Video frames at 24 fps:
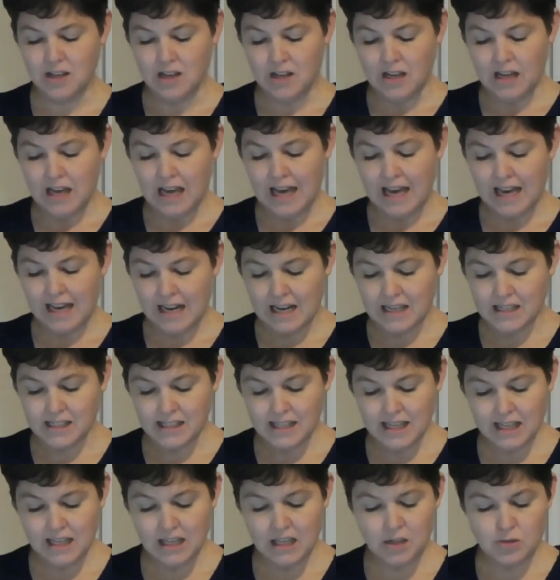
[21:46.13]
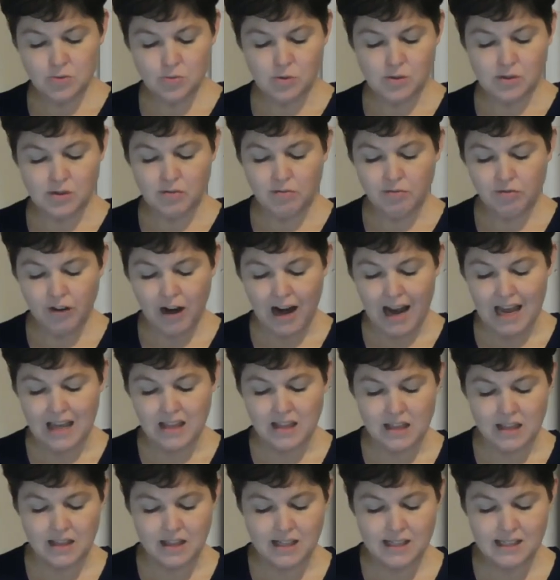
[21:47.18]
And Antigonus was afraid
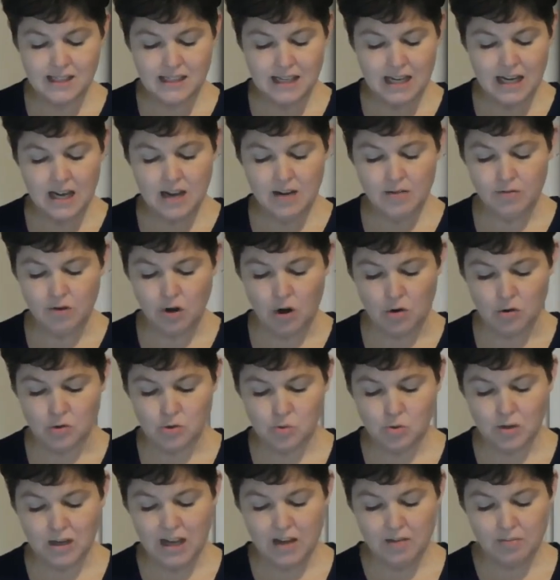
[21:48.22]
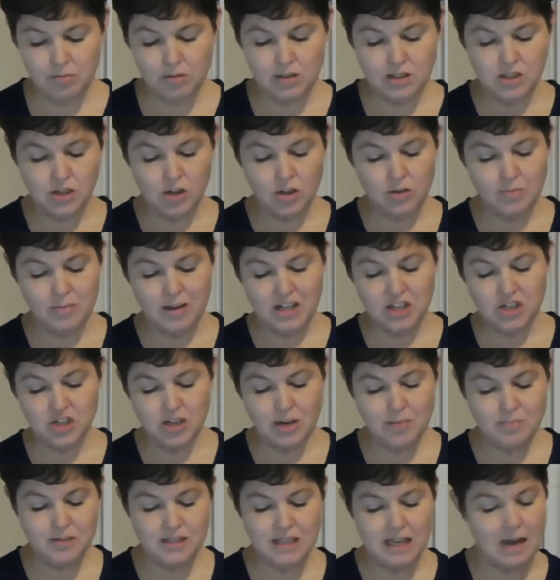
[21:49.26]
that the city of Rhodes would give Ptolemy
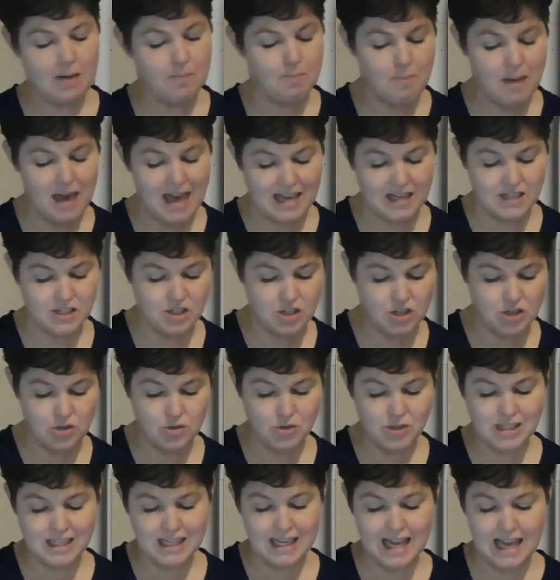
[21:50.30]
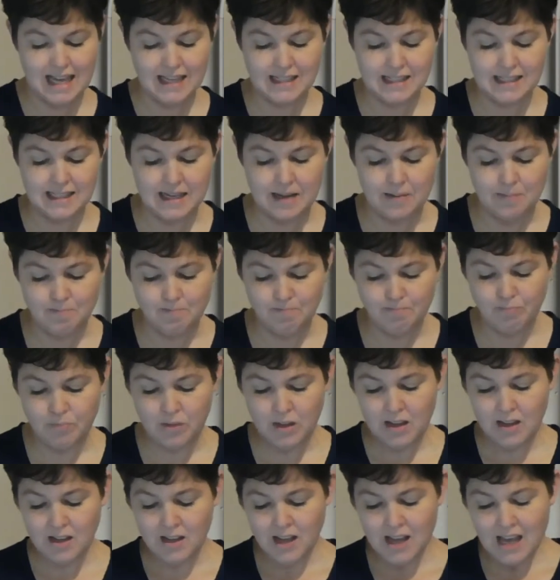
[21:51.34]
ships and men to use against him.
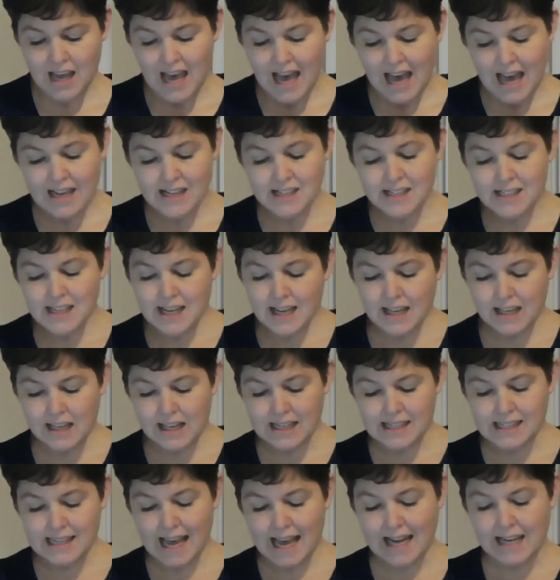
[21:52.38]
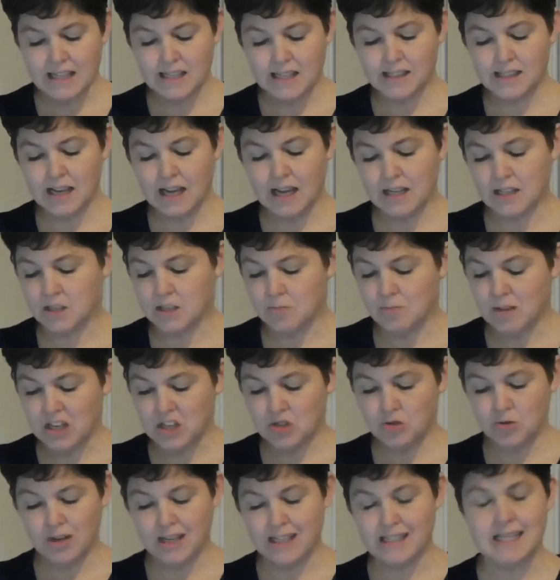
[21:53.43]
Antigonus had his son
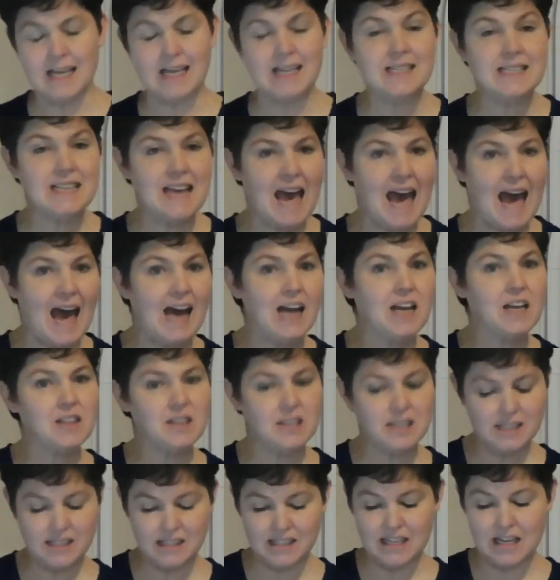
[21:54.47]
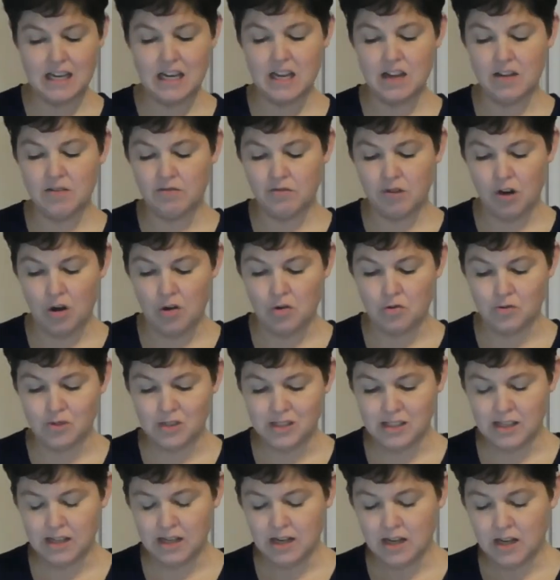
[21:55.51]
Demetrius attack the city of
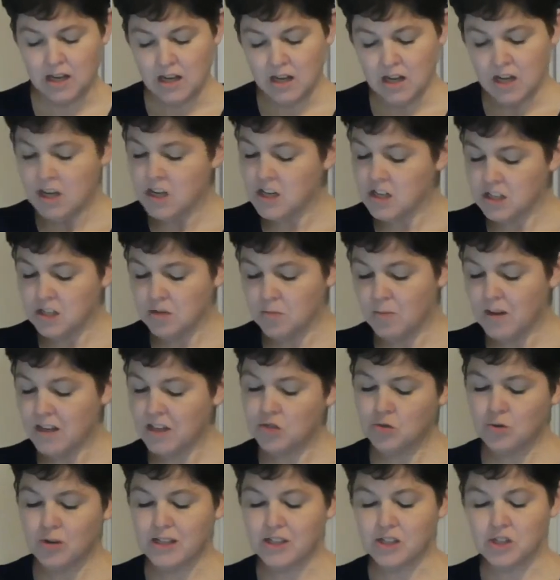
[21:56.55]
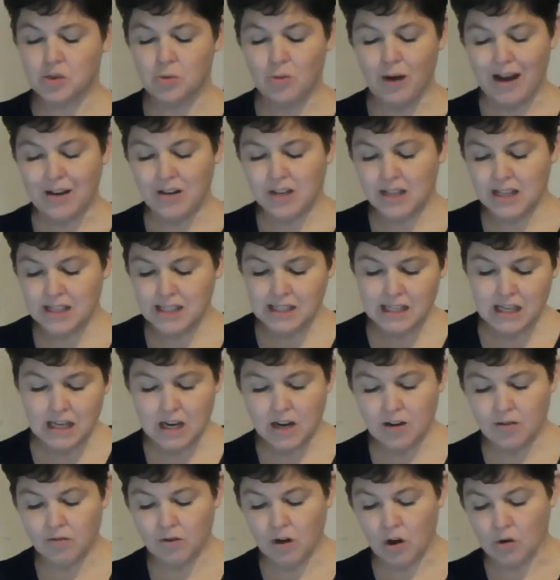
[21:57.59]
Rhodes. Demetrius surrounded the city
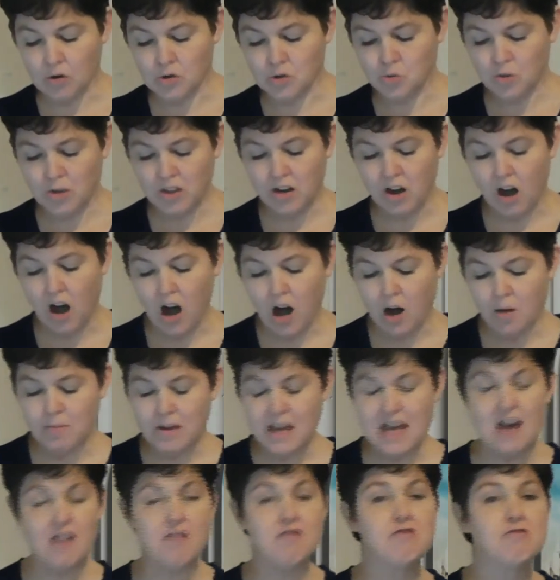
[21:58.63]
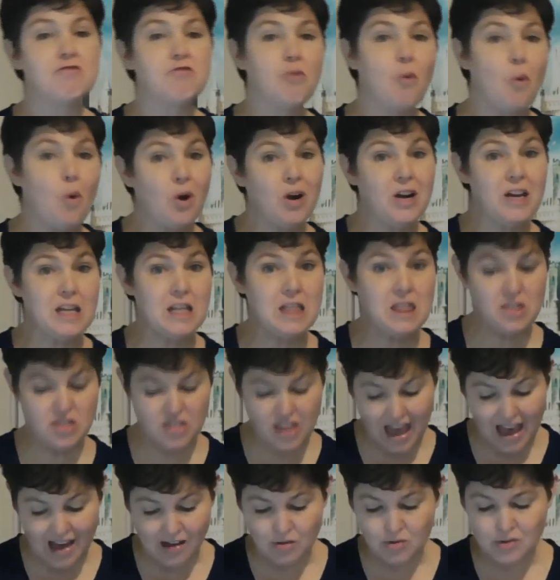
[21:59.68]
of Rhodes with an army of
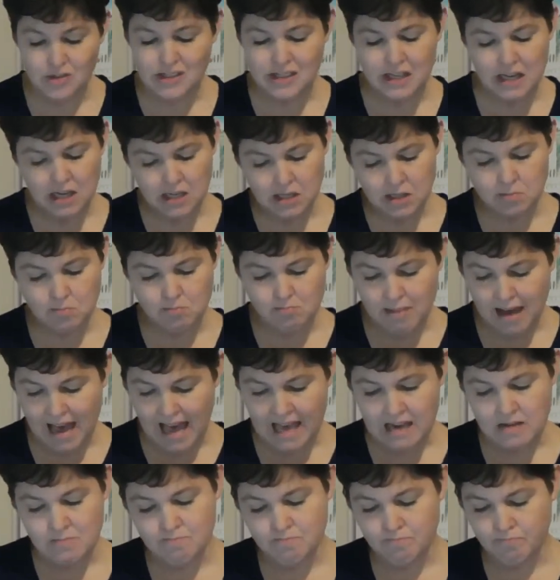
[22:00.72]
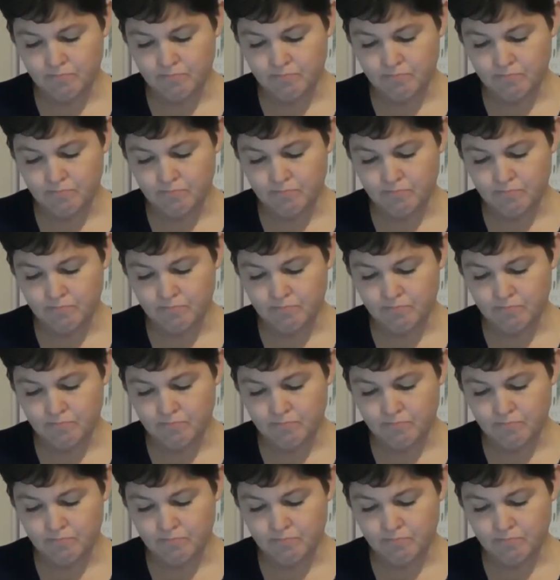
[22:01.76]
40,000 men.